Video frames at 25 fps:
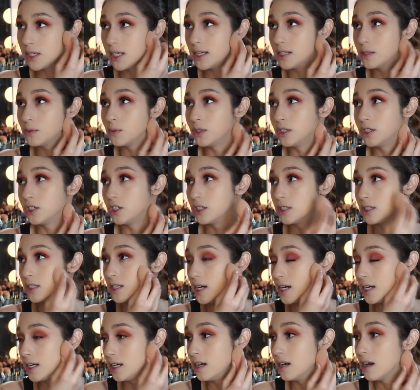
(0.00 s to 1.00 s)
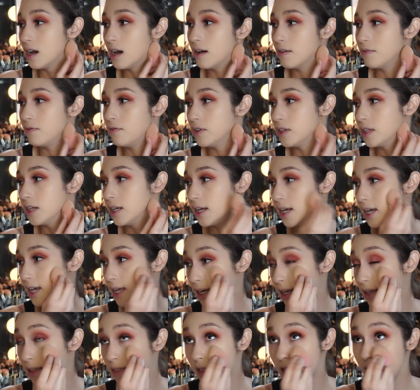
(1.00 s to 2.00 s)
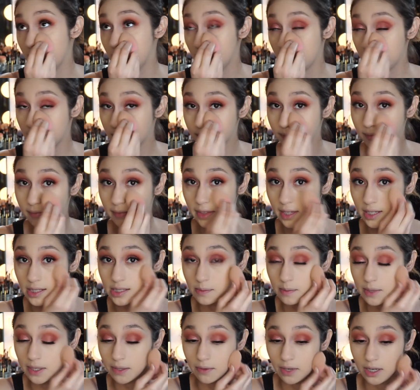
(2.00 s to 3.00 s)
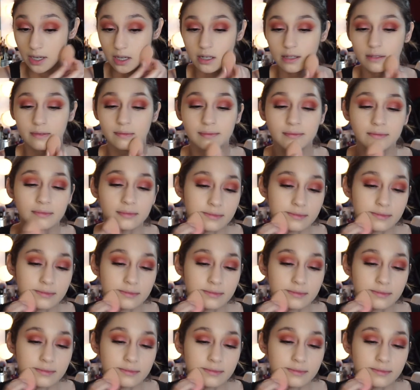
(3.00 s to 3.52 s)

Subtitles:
days where you're just like not feeling anything? That's me right now.